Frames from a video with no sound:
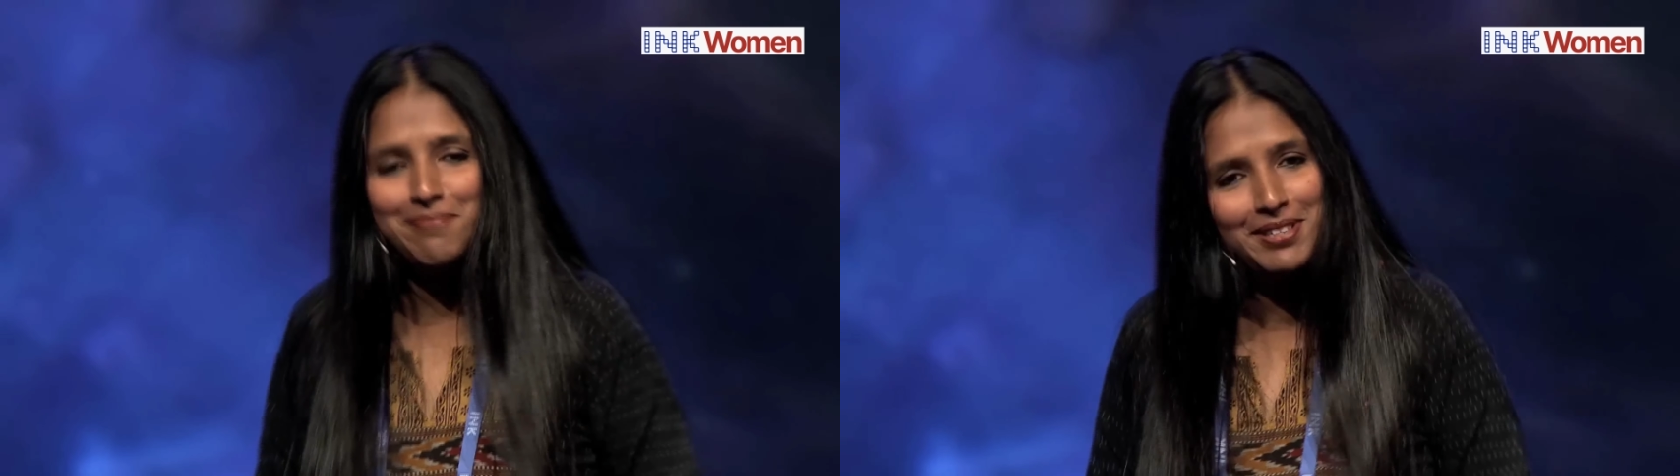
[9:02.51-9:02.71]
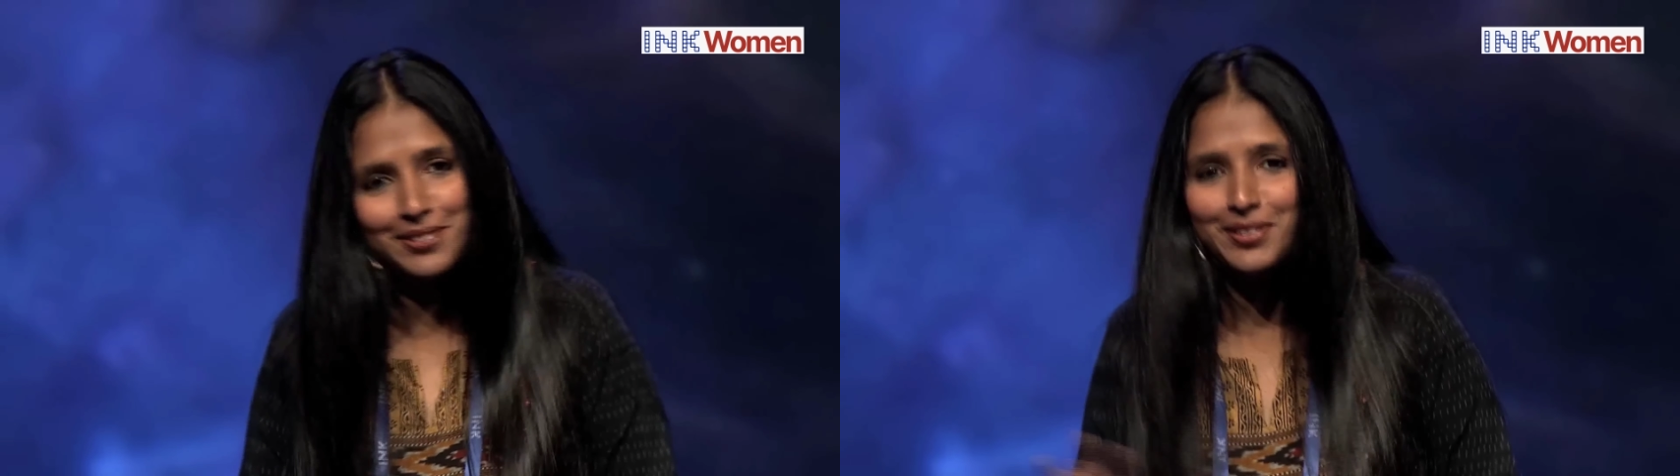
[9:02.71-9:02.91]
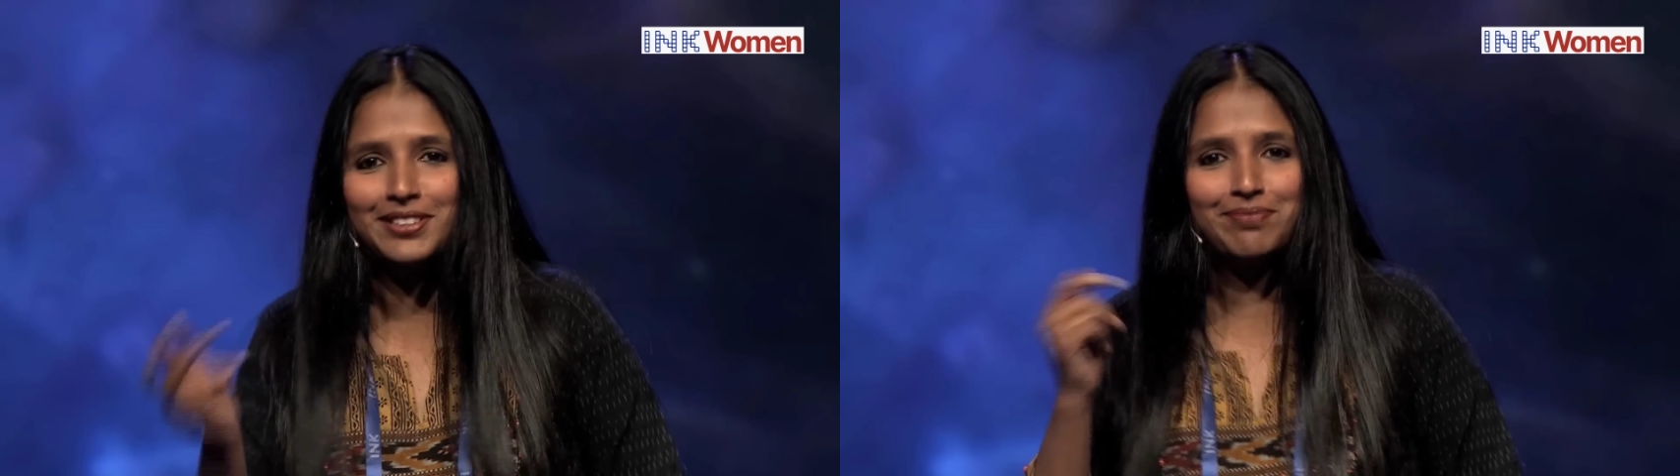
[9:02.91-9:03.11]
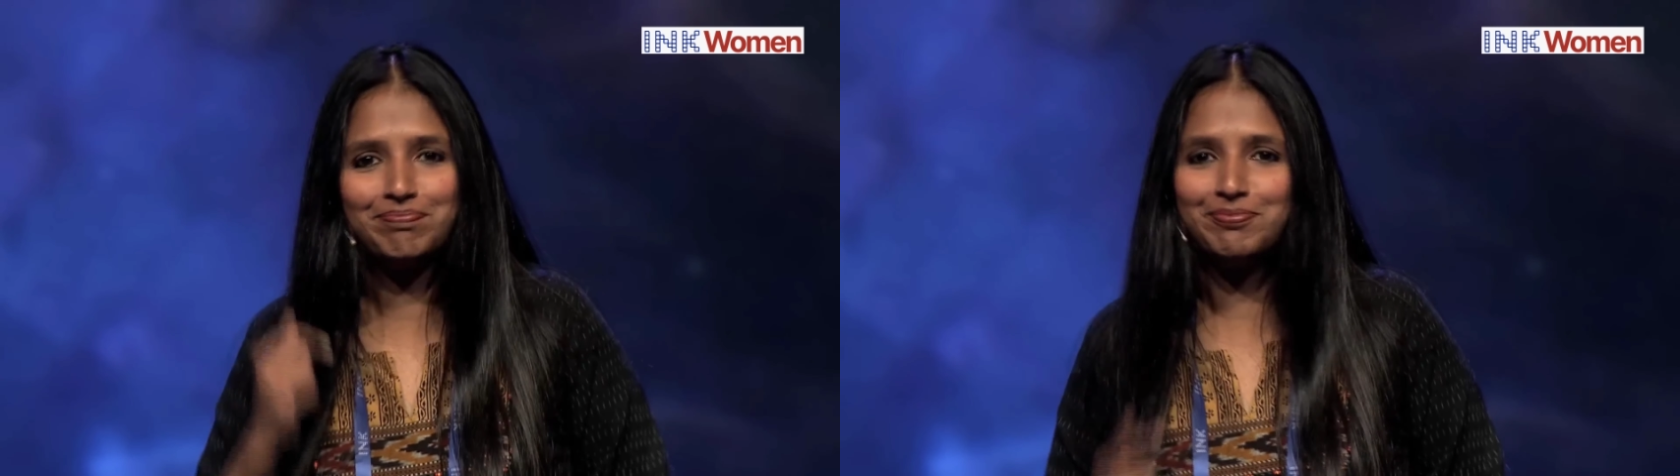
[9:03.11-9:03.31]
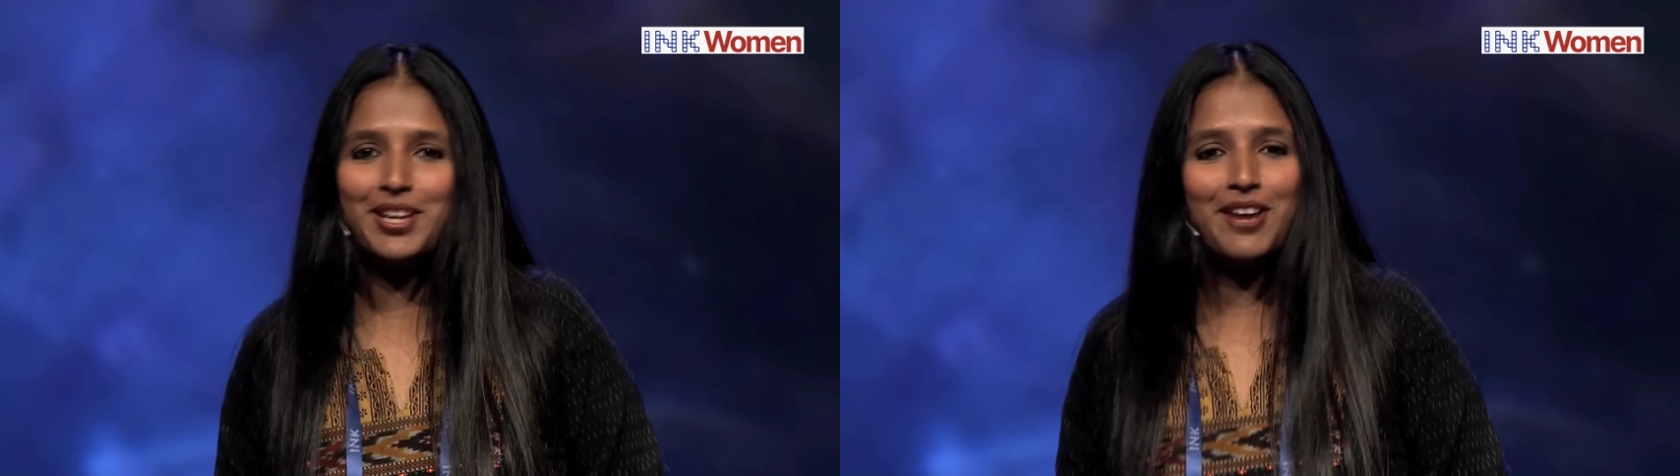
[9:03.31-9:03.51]
means
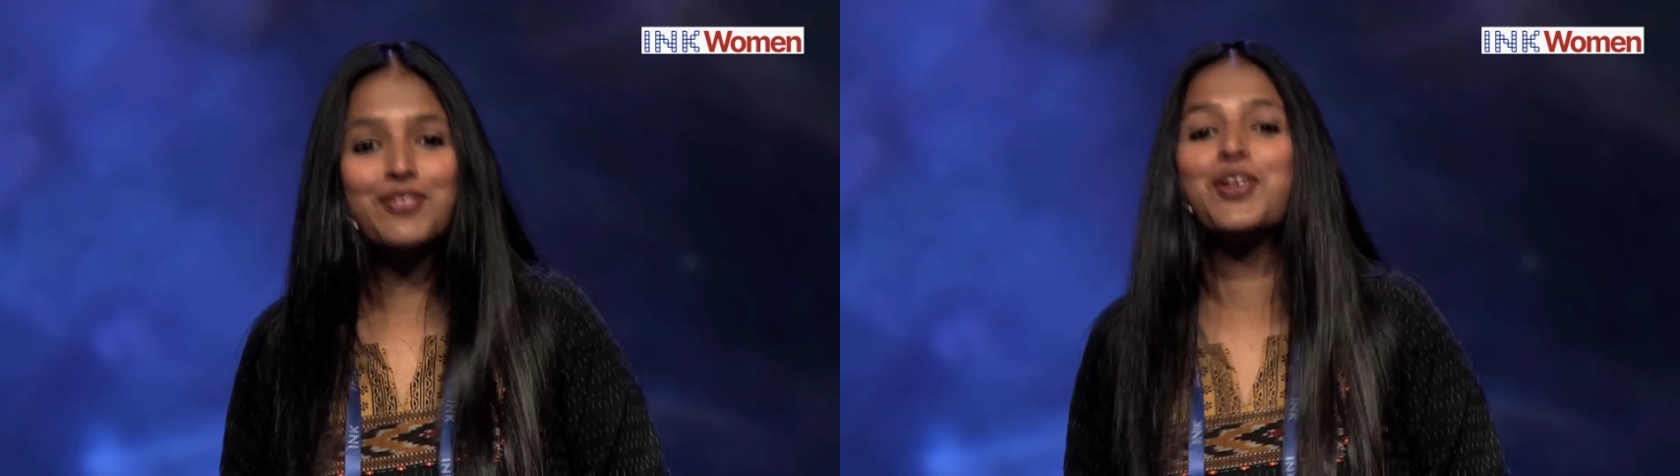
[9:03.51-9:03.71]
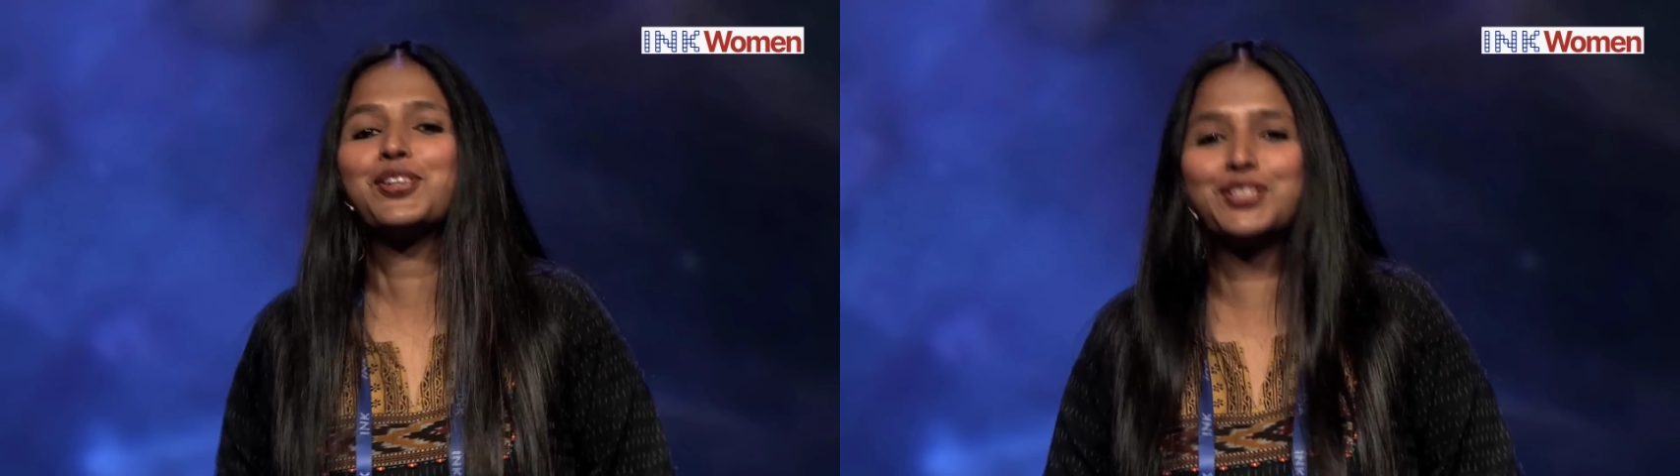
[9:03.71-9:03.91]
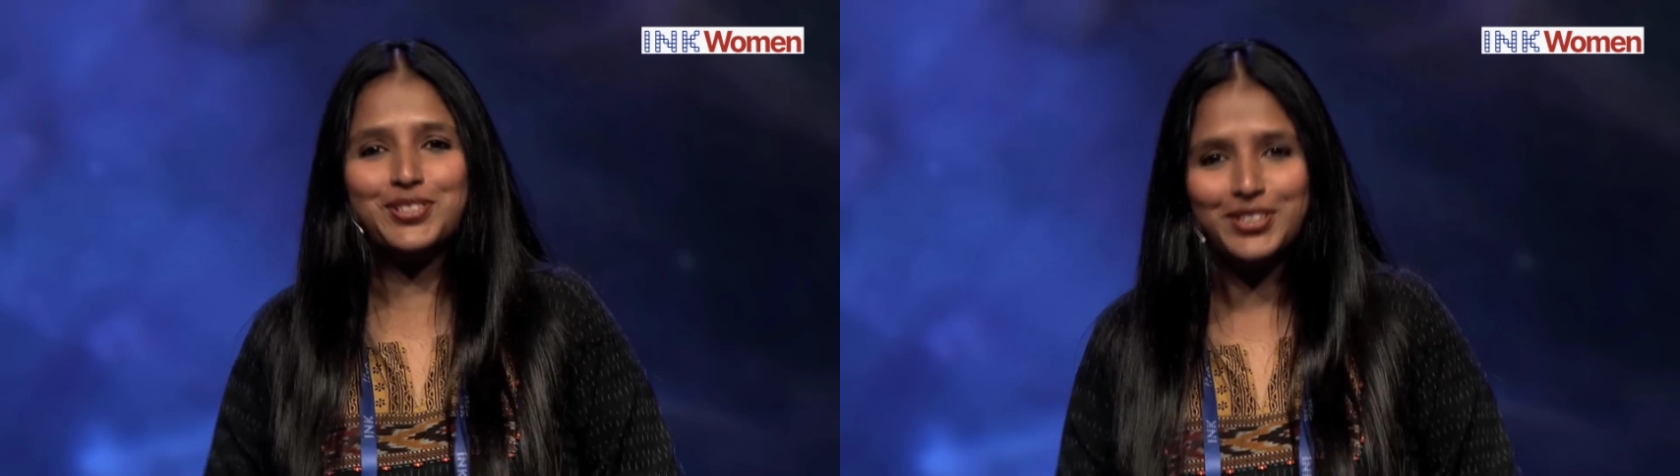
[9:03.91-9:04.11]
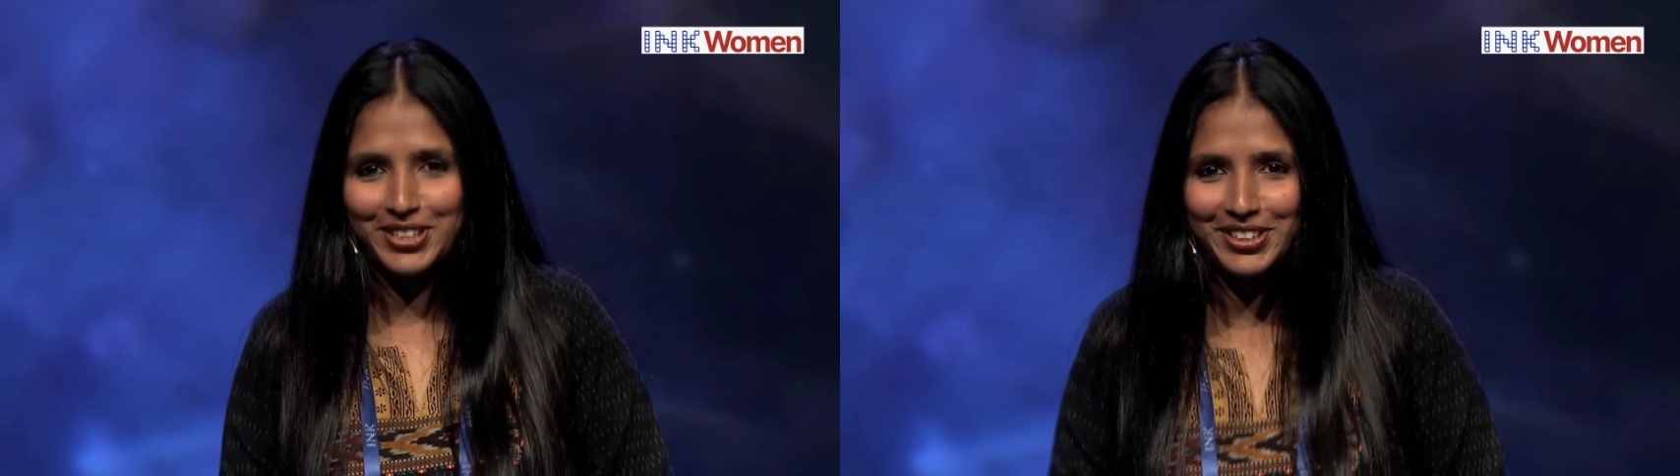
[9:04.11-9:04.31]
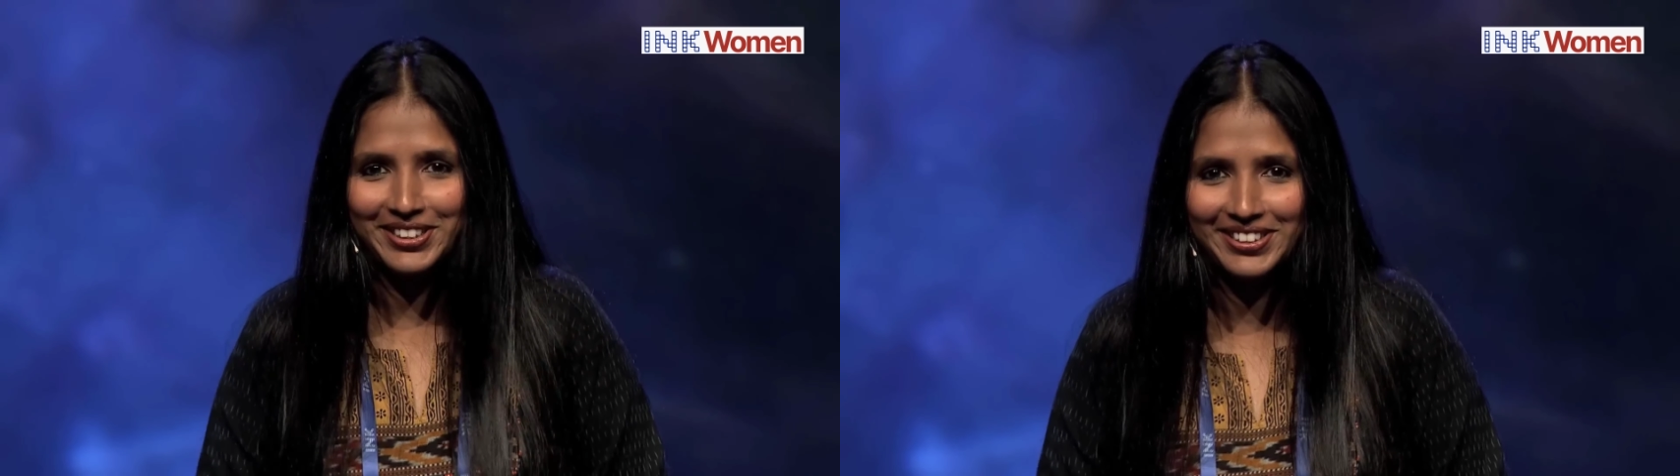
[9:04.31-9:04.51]
we have lots to
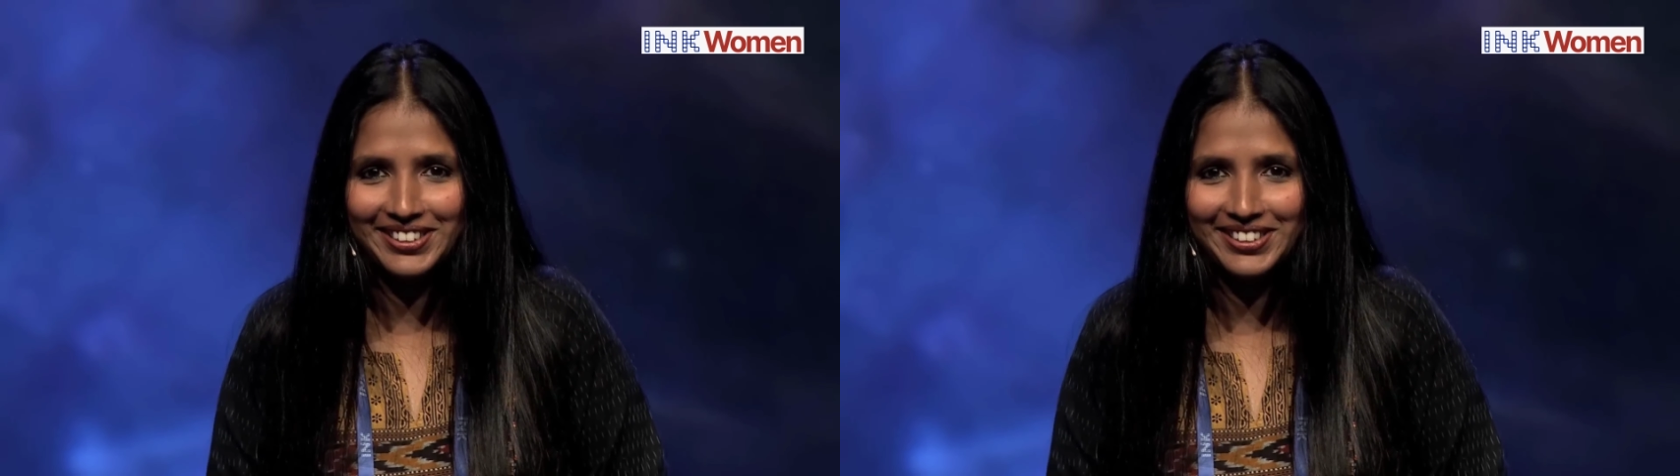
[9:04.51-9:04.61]
learn.